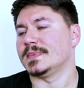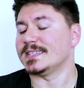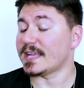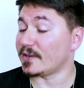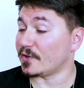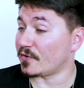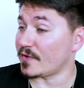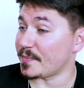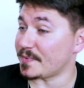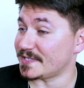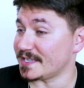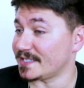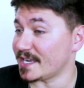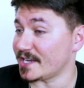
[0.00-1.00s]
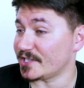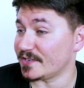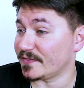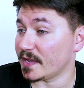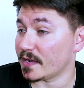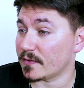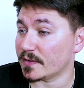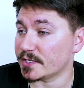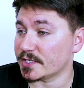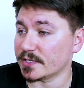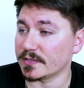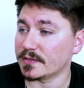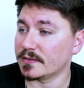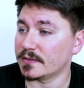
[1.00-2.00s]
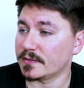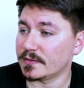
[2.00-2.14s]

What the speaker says: Is that not a representation of that question?